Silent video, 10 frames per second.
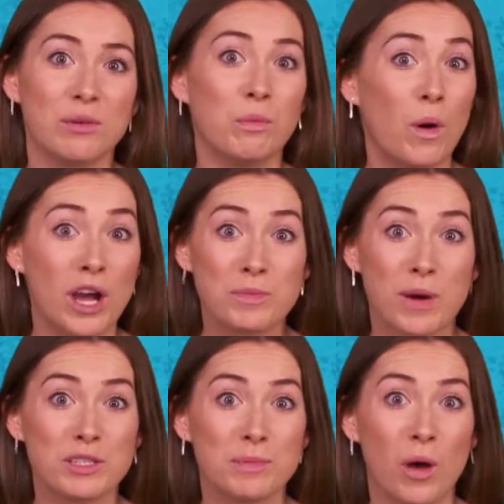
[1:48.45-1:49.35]

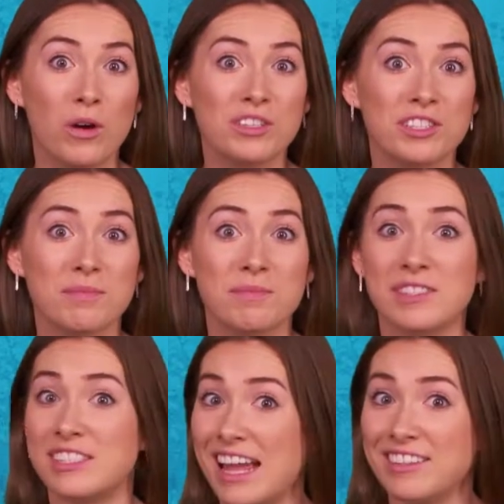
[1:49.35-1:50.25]
WordPress blogs,
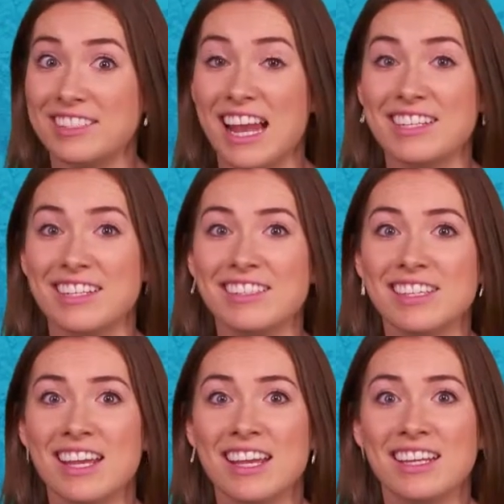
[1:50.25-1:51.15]
sales letters,